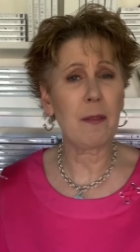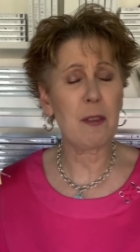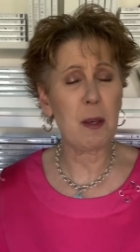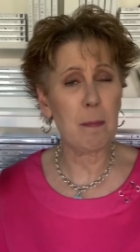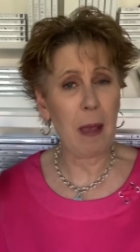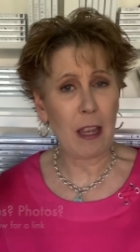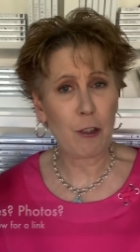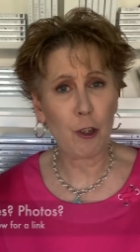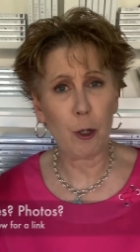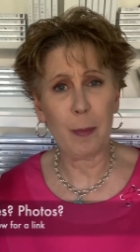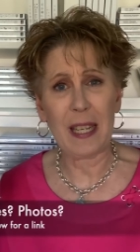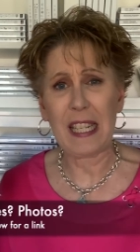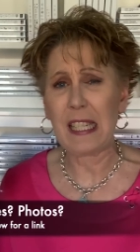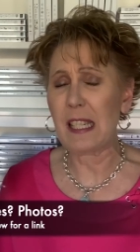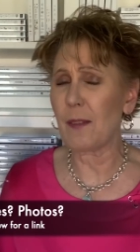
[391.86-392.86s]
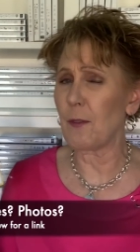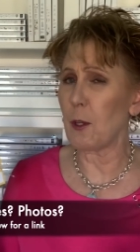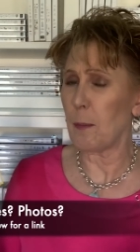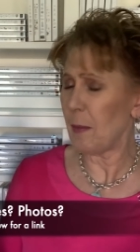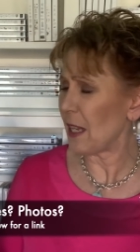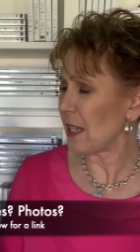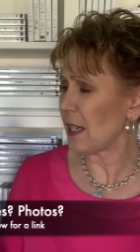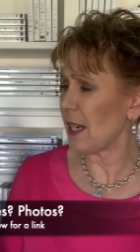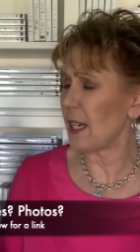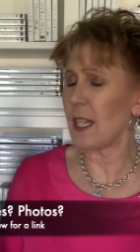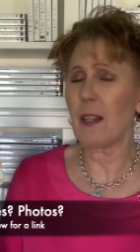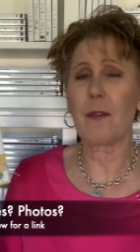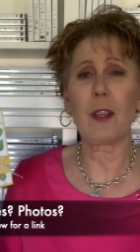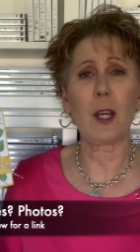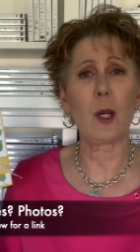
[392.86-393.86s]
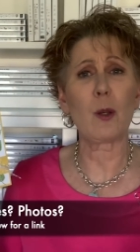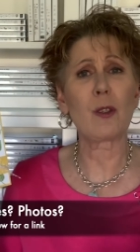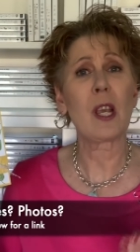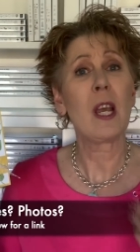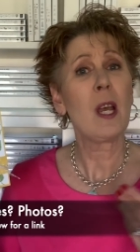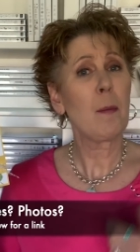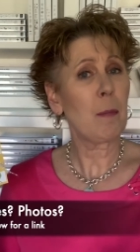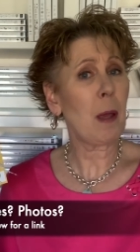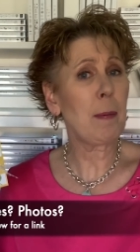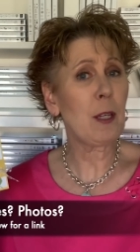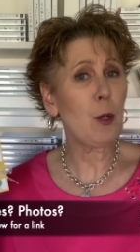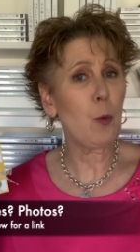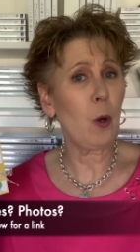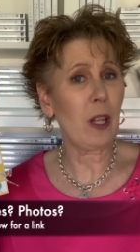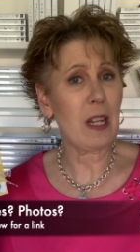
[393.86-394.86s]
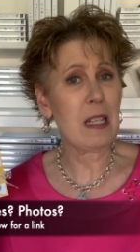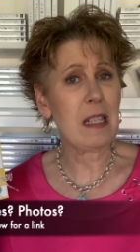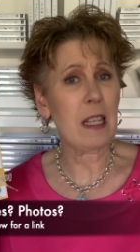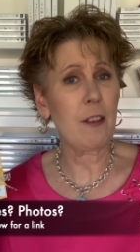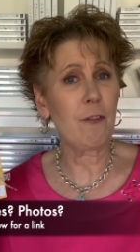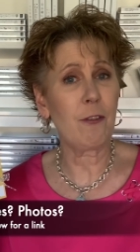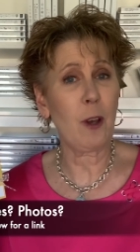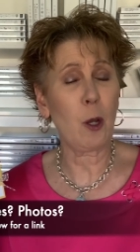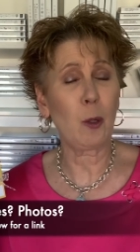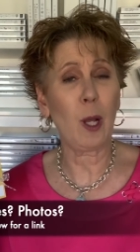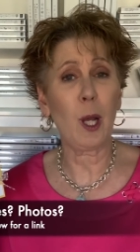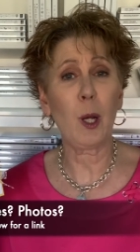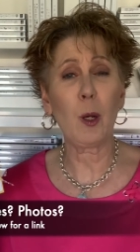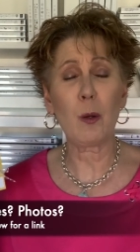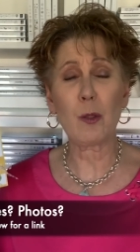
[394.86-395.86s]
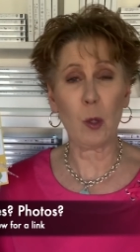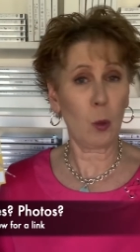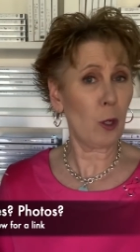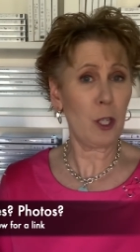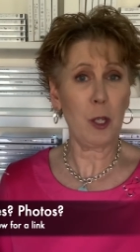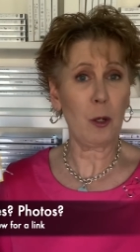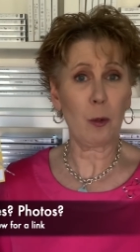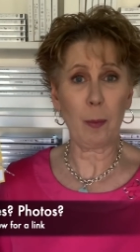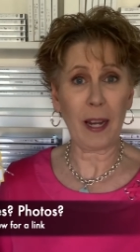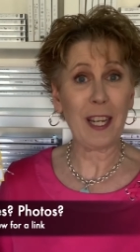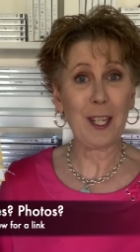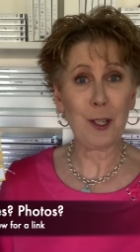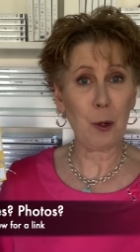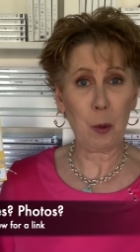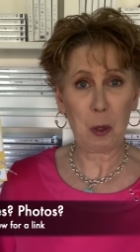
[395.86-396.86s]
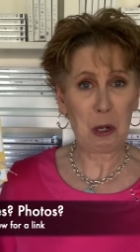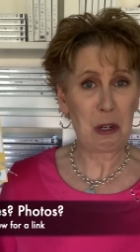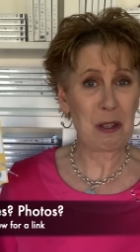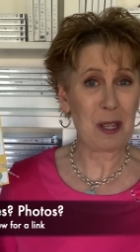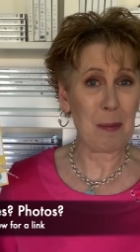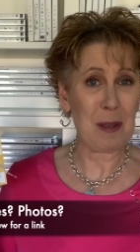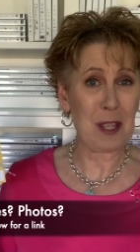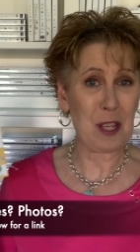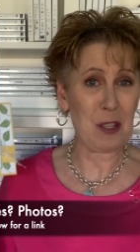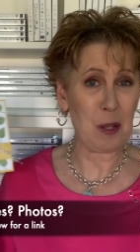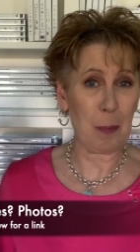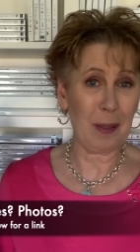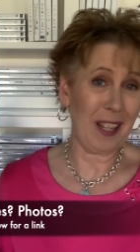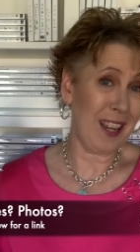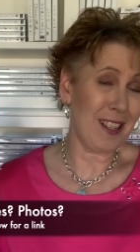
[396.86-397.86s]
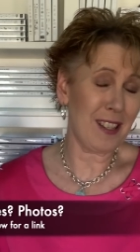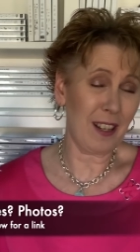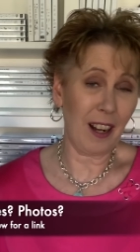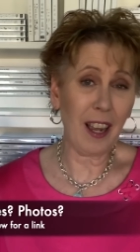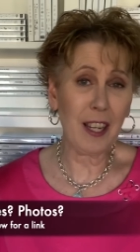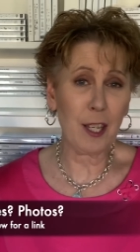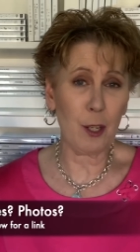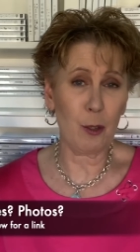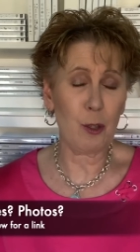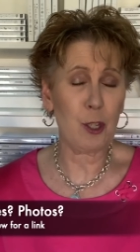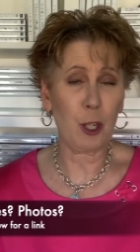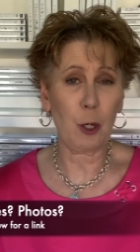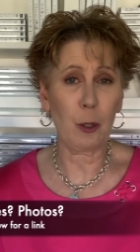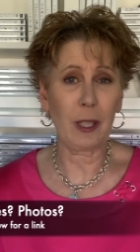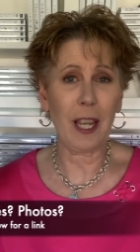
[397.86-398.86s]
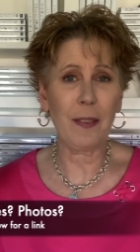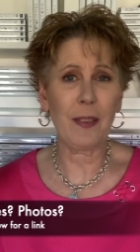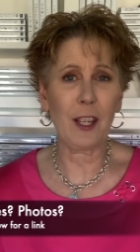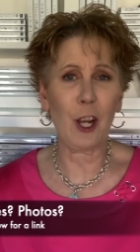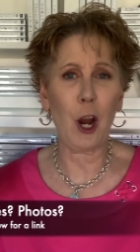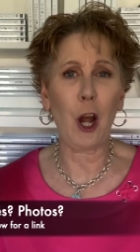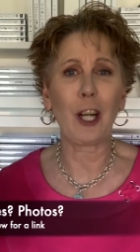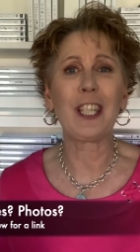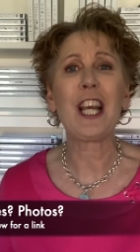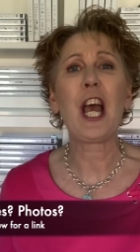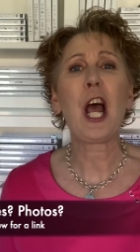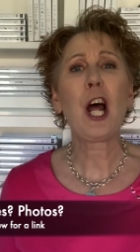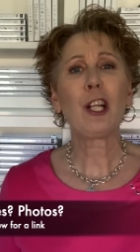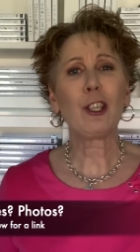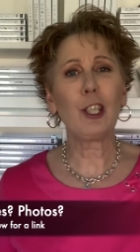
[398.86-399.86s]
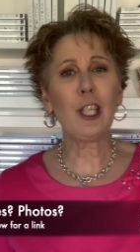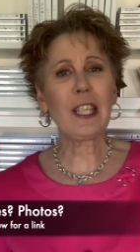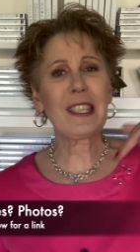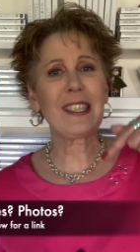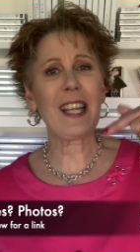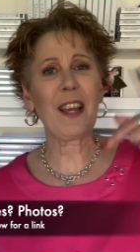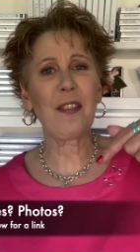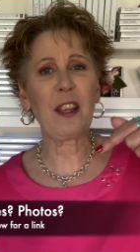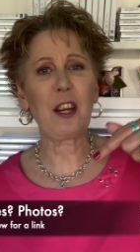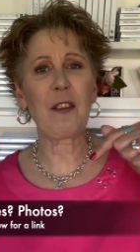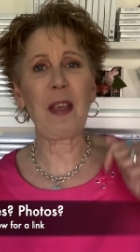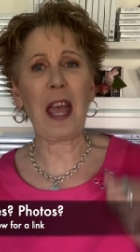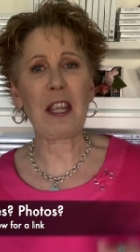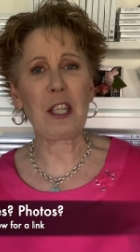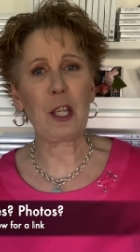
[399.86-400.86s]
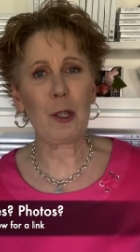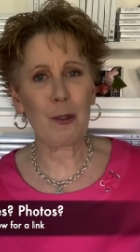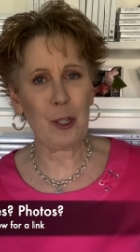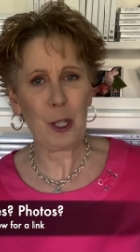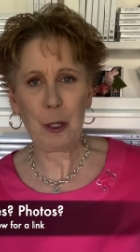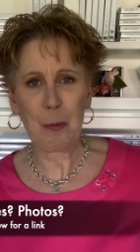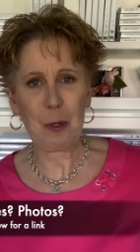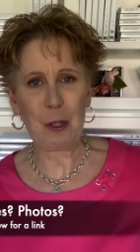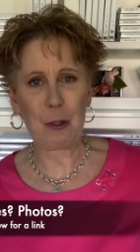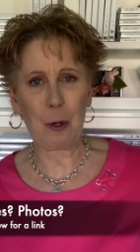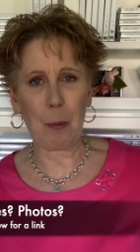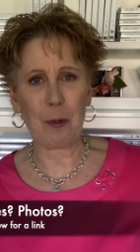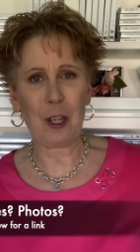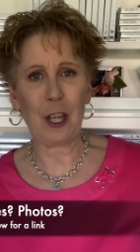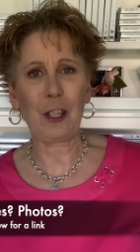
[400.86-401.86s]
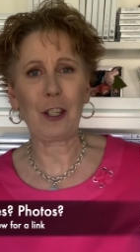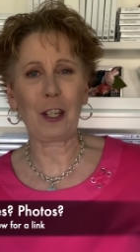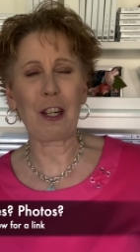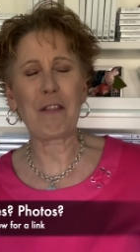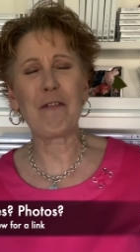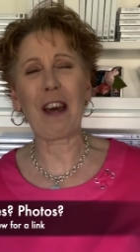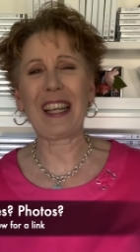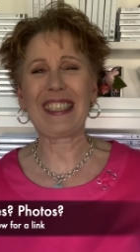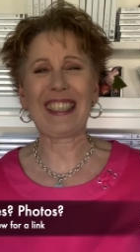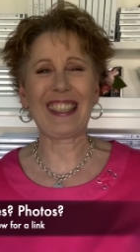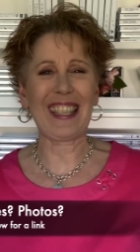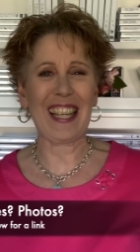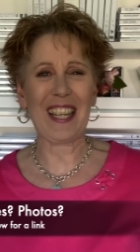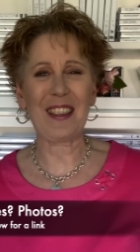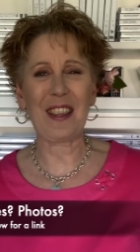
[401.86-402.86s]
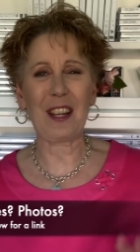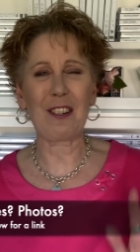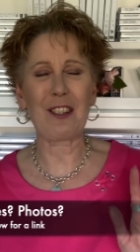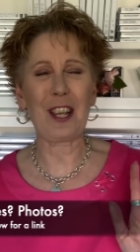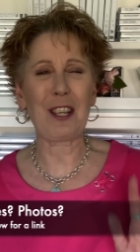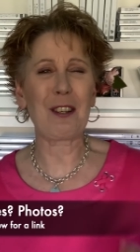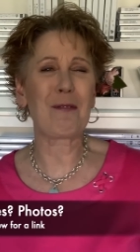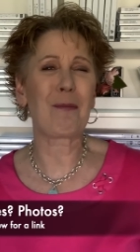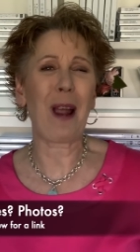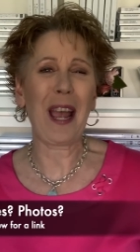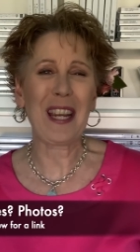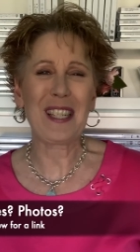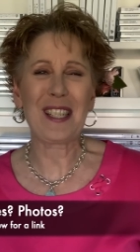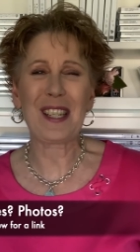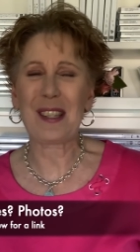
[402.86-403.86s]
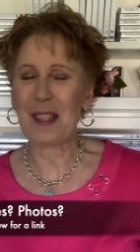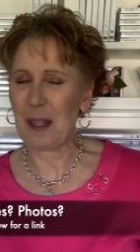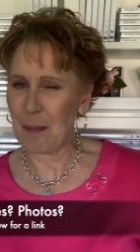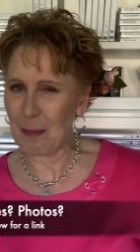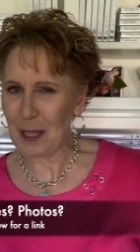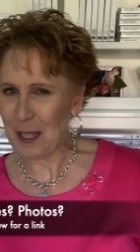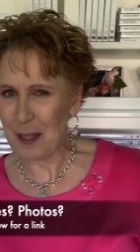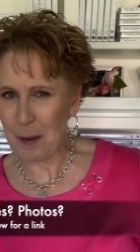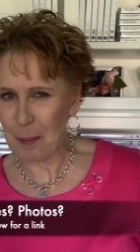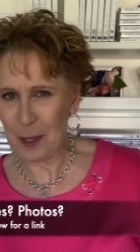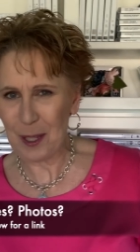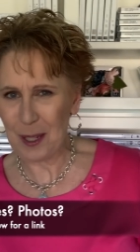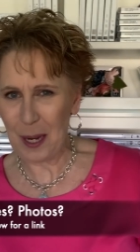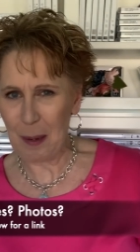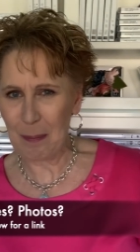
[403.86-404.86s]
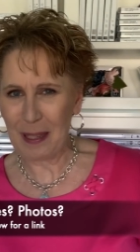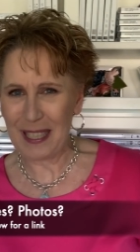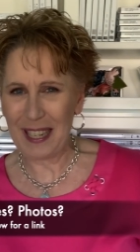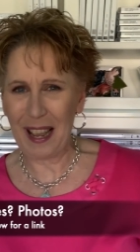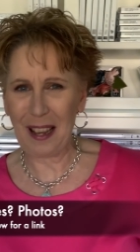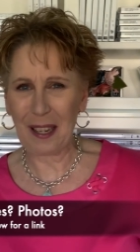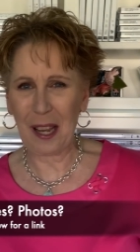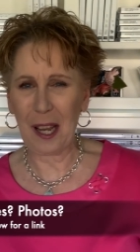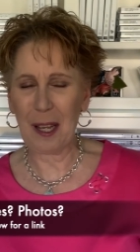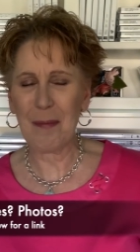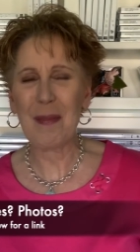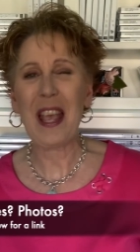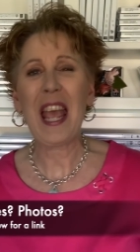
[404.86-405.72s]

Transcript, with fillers: of the measurements, if you missed any of those, maybe you want to see photos or you're ready to order some of the supplies that I use to create the card, look down there in that YouTube description. You're going to find a link that'll take you right to simplysimplestamping.com